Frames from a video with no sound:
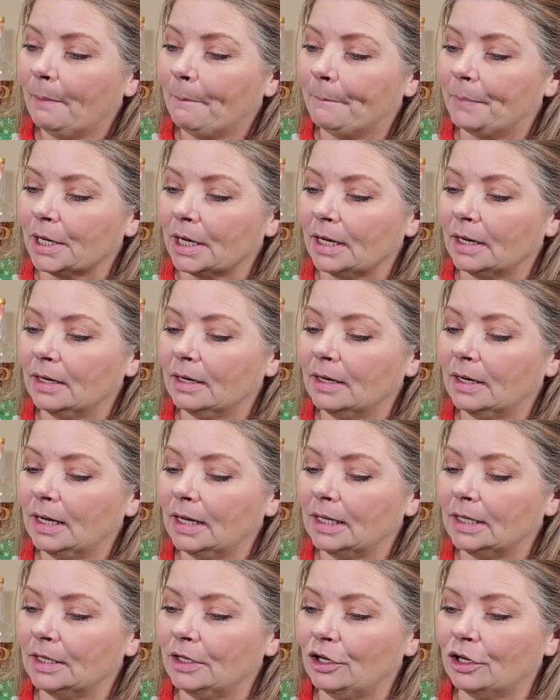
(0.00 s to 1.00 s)
But
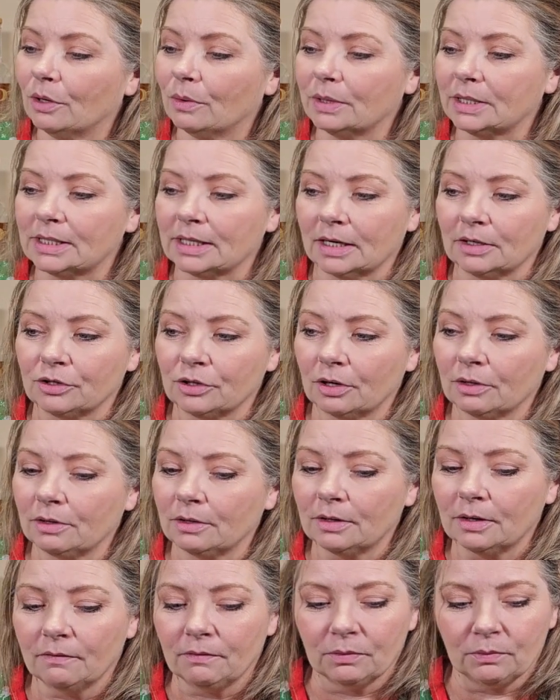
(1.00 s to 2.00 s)
it's like chocolate
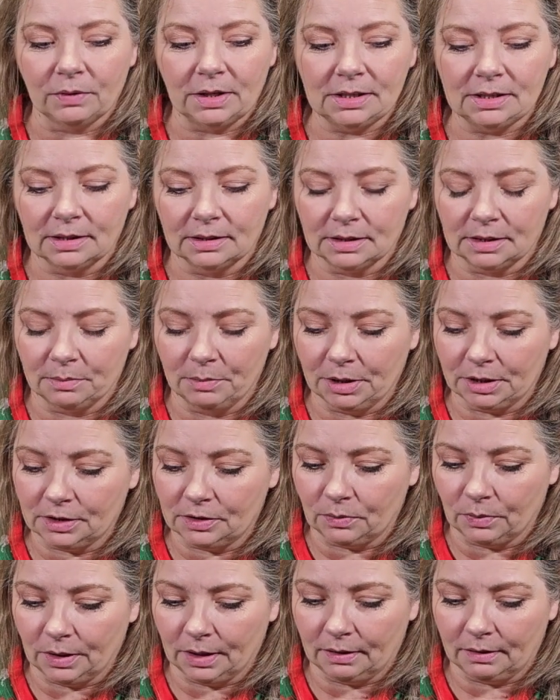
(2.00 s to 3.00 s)
covered raisins mixed
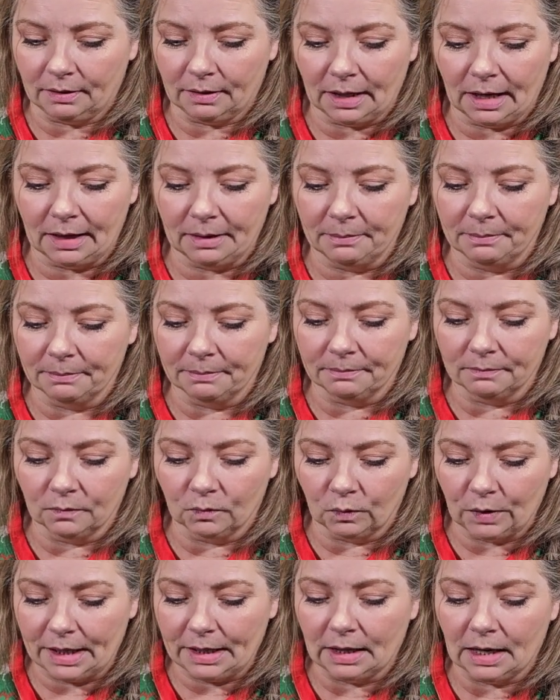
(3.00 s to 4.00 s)
with
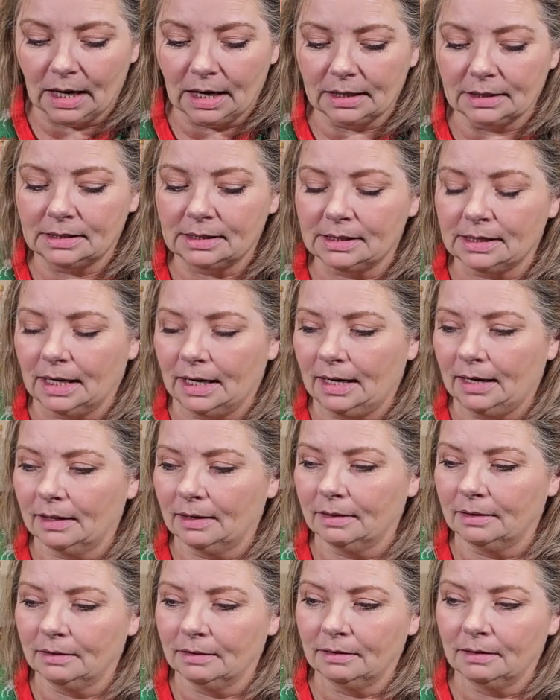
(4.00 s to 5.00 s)
Red Hots
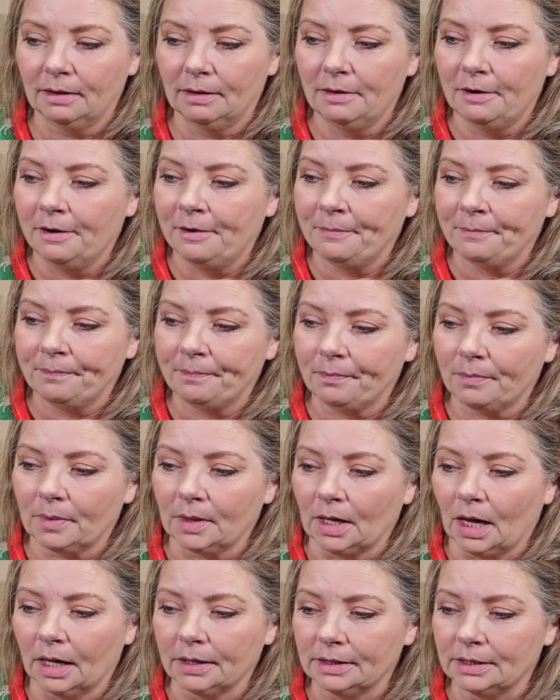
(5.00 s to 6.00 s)
and
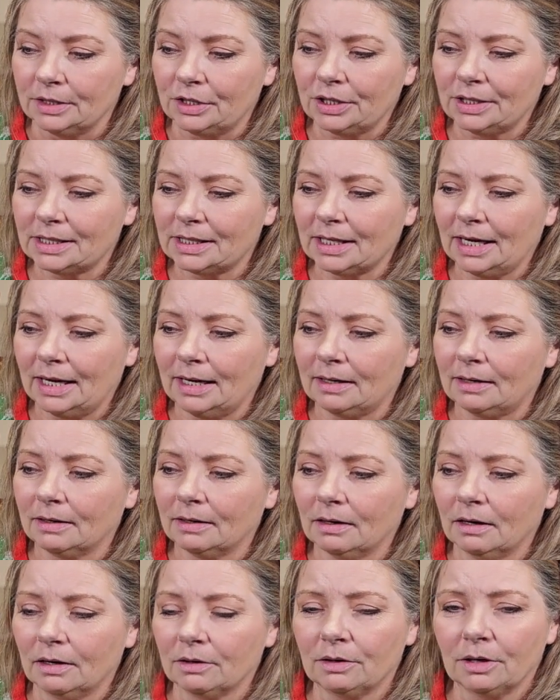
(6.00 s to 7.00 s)
just like
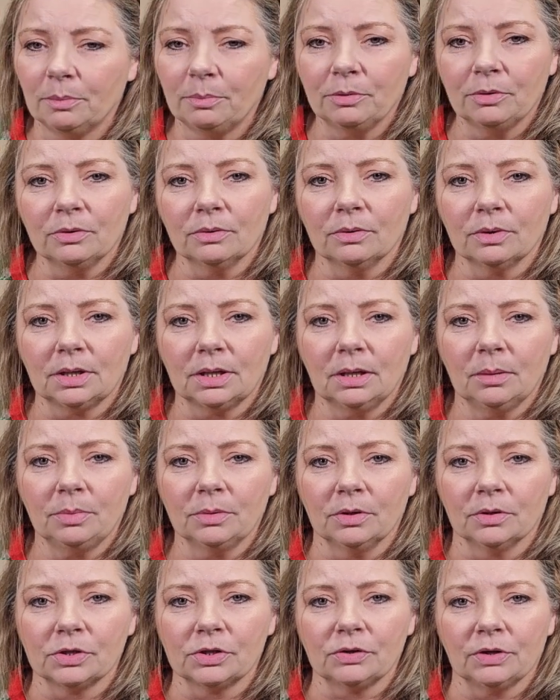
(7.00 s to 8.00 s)
a couple
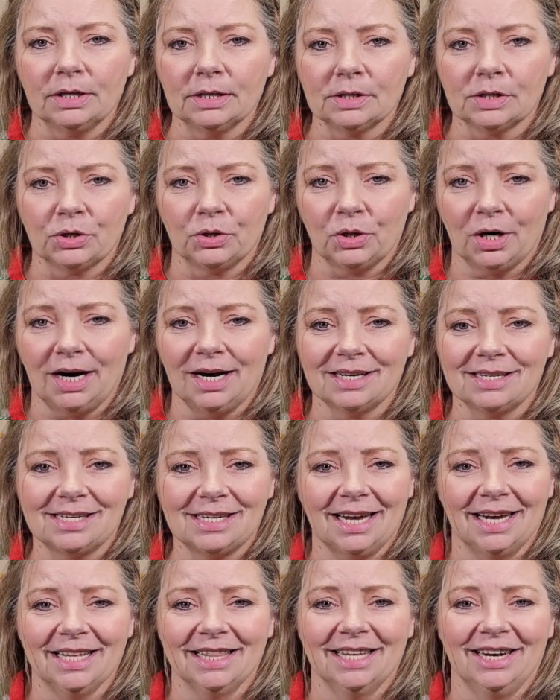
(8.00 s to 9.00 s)
of strands of
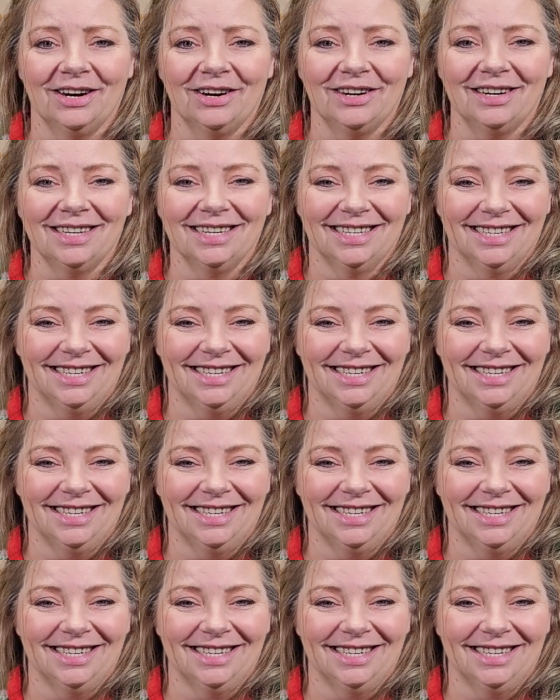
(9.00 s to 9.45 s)
grass in there.